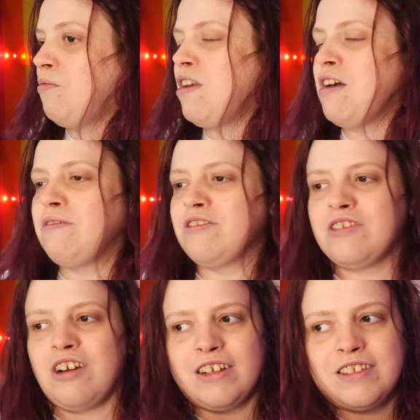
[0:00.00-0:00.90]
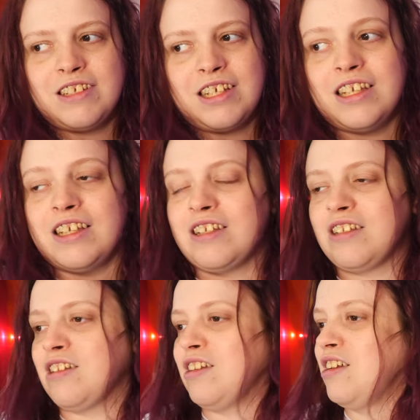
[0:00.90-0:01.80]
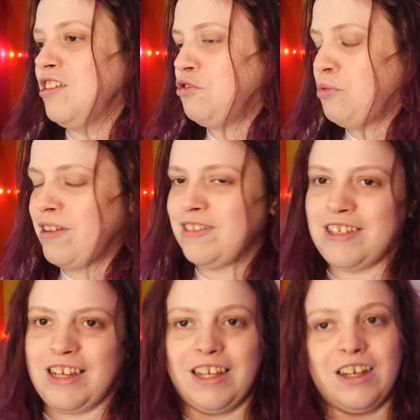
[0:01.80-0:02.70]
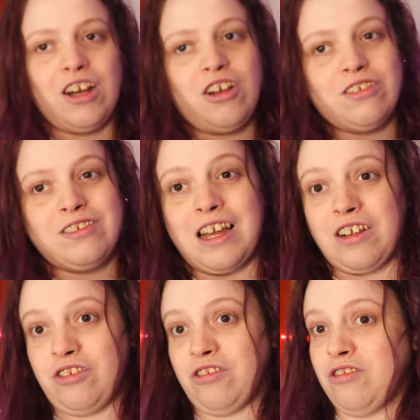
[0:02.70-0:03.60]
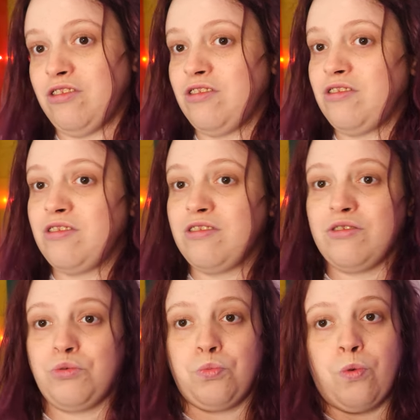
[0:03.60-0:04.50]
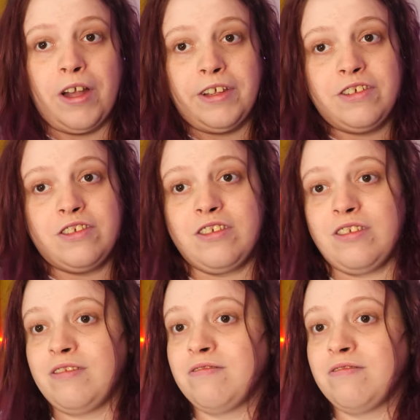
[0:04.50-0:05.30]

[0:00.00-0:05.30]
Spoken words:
When I was 19 and 20, I got sectioned twice